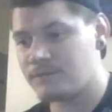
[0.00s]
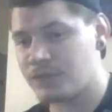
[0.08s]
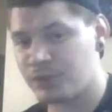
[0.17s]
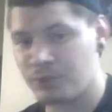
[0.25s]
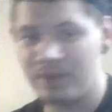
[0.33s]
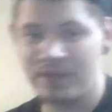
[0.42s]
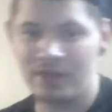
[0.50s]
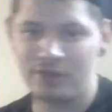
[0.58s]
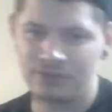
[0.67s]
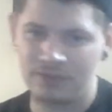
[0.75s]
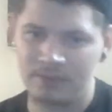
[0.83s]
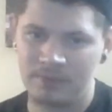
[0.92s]
3
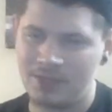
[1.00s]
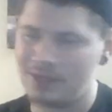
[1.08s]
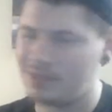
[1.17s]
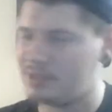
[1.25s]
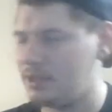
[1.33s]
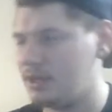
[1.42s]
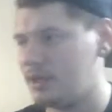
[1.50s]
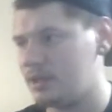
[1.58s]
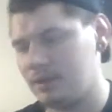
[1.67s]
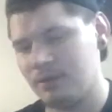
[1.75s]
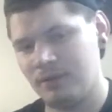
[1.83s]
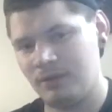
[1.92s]
years for me, God,
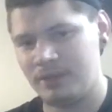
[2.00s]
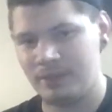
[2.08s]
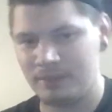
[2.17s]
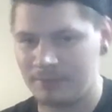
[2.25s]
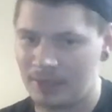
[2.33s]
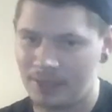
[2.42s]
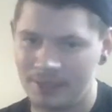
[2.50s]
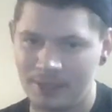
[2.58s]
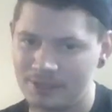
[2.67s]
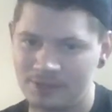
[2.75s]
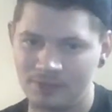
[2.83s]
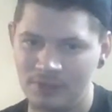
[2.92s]
man,
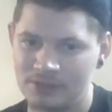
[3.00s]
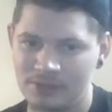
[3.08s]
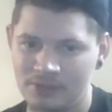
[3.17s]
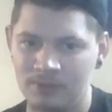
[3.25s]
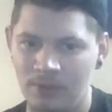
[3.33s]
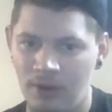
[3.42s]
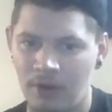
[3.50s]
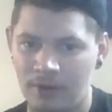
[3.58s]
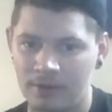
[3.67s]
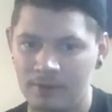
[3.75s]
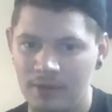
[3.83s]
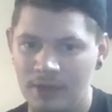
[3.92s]
that's too
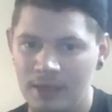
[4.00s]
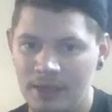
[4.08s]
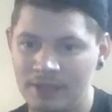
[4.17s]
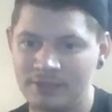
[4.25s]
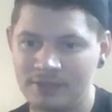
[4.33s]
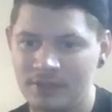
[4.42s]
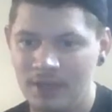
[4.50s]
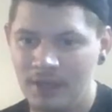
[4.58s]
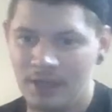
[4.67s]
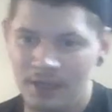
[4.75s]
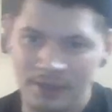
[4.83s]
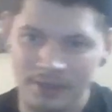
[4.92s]
long. It's
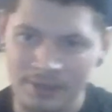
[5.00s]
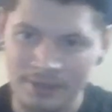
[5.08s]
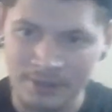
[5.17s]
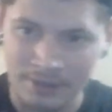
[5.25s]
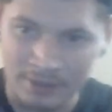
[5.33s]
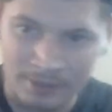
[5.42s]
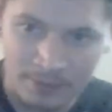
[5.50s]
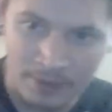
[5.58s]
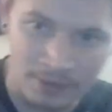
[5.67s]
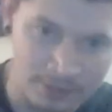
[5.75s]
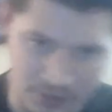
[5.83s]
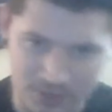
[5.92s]
he,
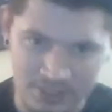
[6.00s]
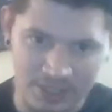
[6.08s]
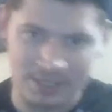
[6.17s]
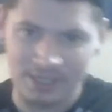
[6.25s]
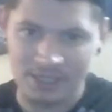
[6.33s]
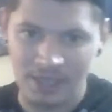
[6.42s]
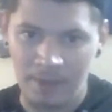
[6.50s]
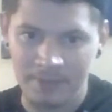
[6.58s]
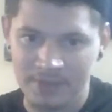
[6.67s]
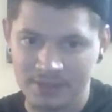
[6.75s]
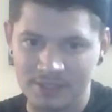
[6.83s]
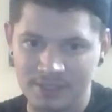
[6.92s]
just like in the
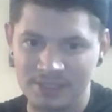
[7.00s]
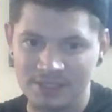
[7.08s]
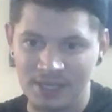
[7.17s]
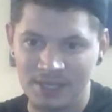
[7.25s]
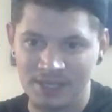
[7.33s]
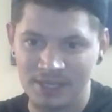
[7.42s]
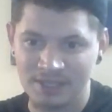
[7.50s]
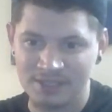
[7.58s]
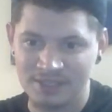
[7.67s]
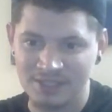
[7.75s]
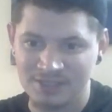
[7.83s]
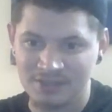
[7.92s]
comments. He said
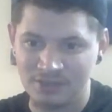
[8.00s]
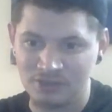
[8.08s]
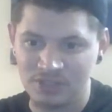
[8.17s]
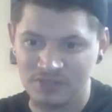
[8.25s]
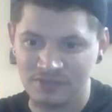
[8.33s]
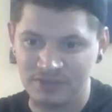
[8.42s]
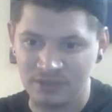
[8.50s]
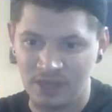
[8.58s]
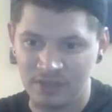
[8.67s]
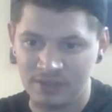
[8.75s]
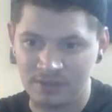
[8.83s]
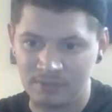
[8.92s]
it's you just feel
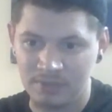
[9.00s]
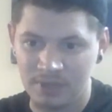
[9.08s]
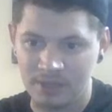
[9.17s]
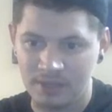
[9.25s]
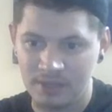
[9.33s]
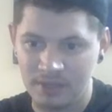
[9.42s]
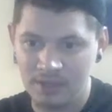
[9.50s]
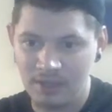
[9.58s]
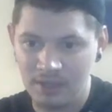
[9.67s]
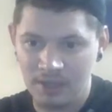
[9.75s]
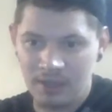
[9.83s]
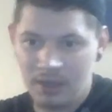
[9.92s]
nothing but
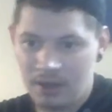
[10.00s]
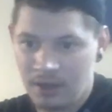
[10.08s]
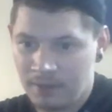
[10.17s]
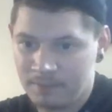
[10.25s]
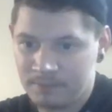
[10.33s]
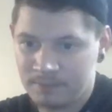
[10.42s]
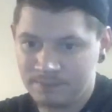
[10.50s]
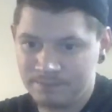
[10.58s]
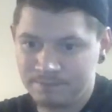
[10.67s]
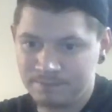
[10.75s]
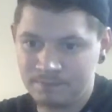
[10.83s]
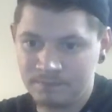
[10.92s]
um
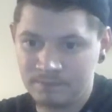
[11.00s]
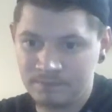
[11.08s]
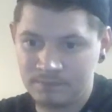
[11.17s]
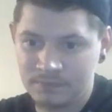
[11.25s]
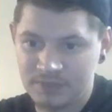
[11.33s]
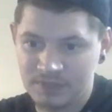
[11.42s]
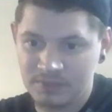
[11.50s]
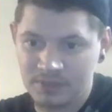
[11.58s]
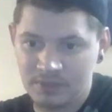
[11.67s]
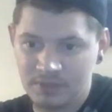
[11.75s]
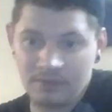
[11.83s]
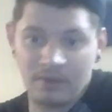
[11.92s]

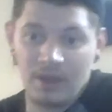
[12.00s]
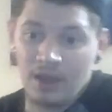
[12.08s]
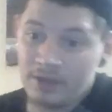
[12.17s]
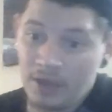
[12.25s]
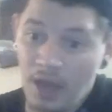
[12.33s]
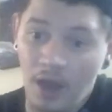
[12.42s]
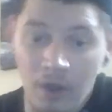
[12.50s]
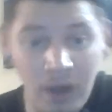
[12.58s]
cemetery death. No,